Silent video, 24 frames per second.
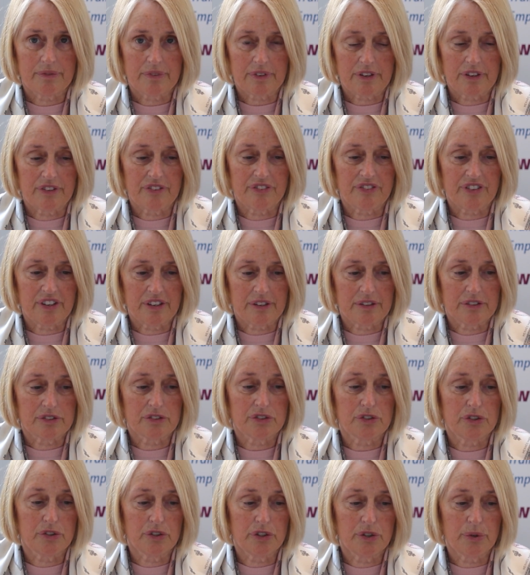consider,
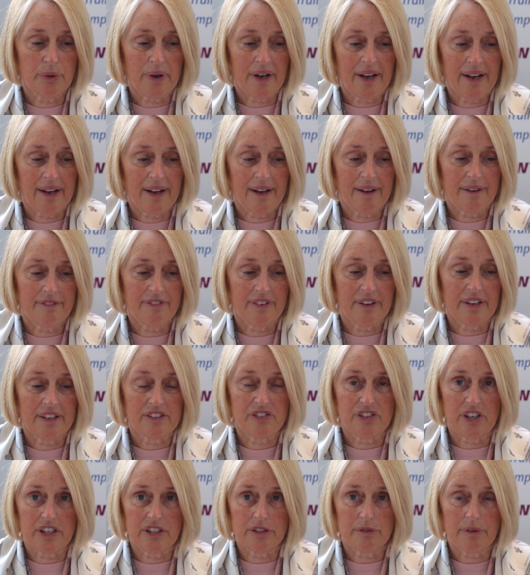do you have a
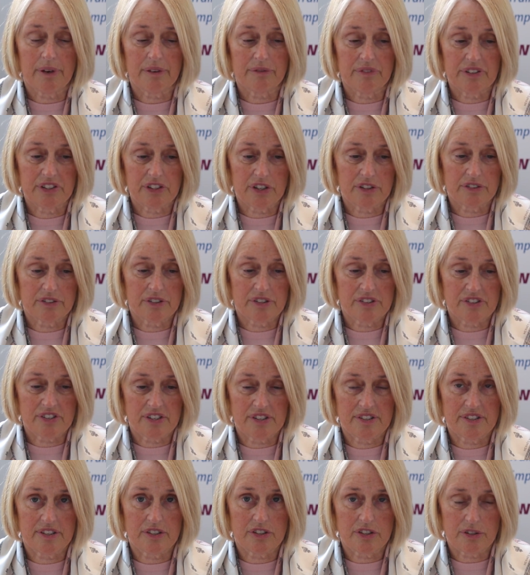genuine redundancy
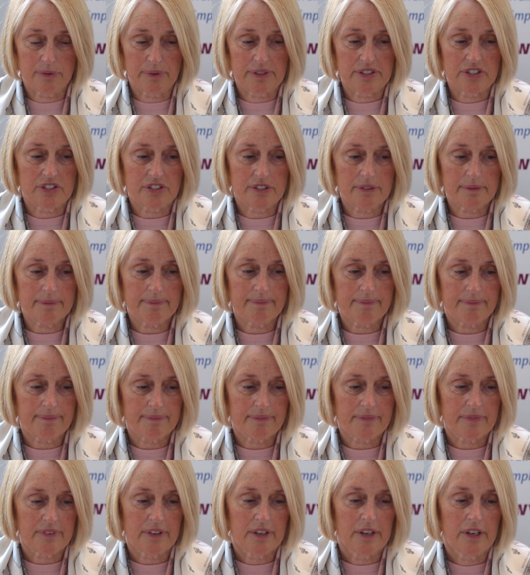situation?
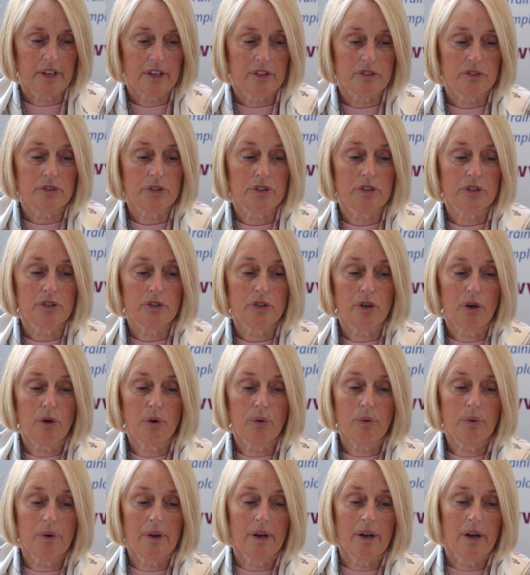Do you
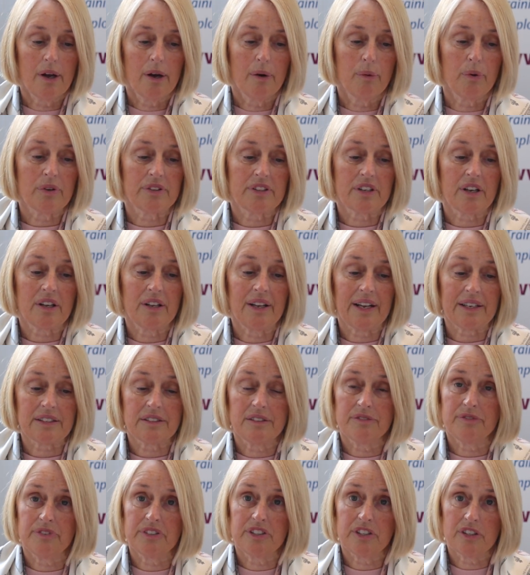know what the
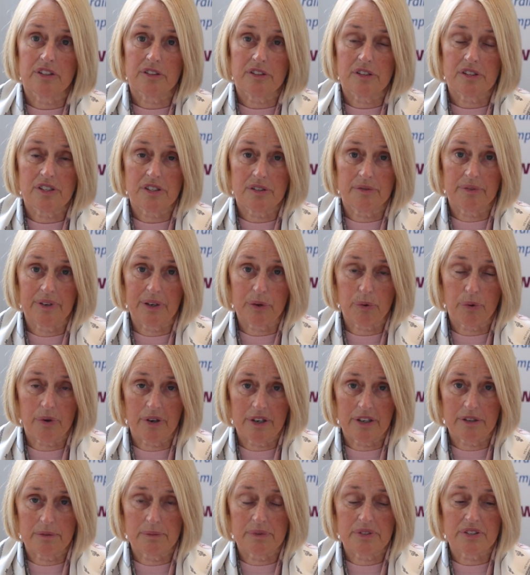collective redundancy
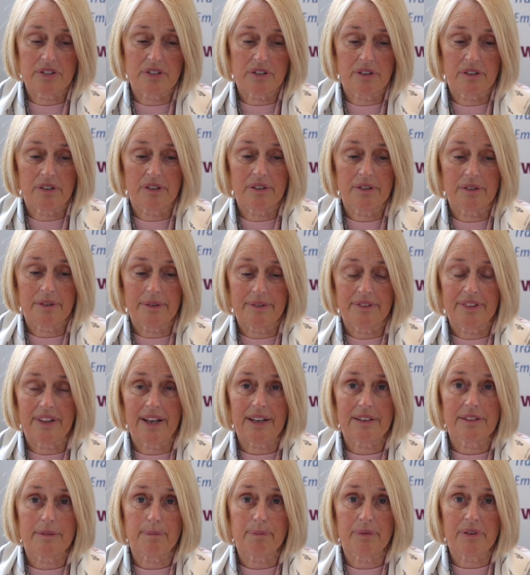requirements are?
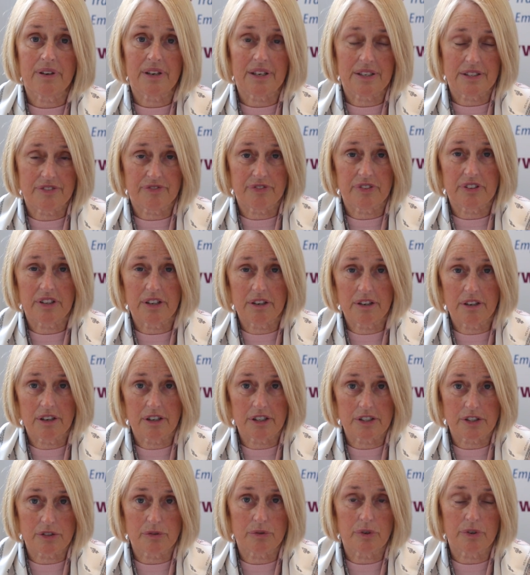That applies for the
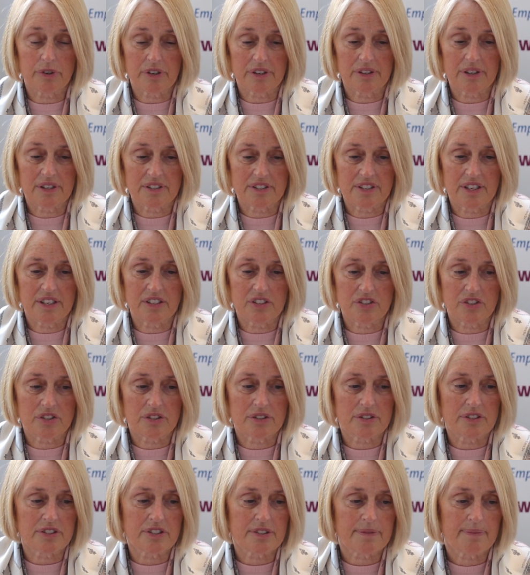larger
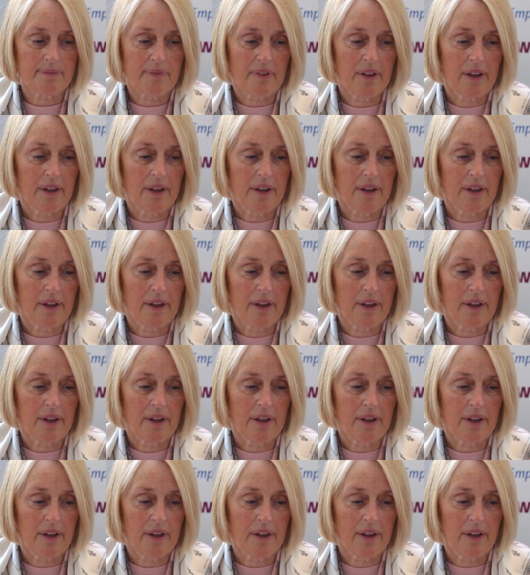organisations.